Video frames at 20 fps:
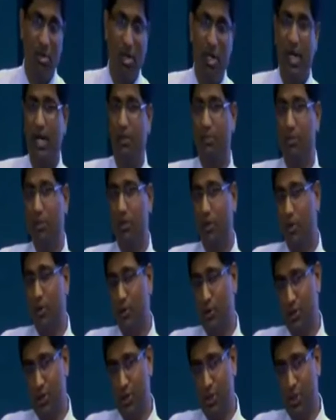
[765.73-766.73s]
perhaps the
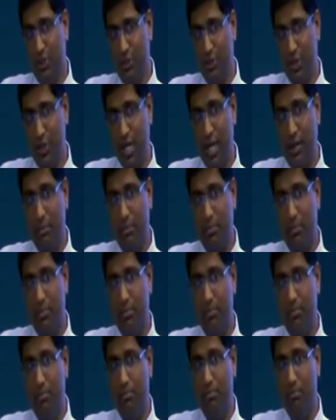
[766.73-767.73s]
host genotype
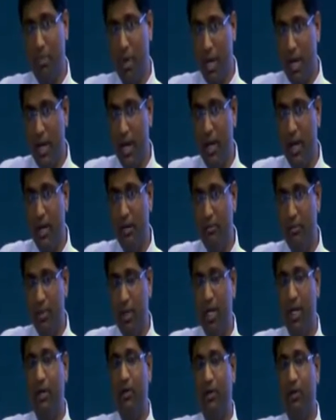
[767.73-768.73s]
may
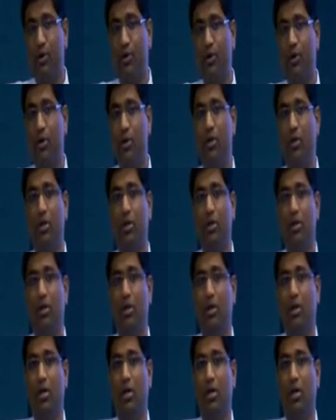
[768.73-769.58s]
play a role.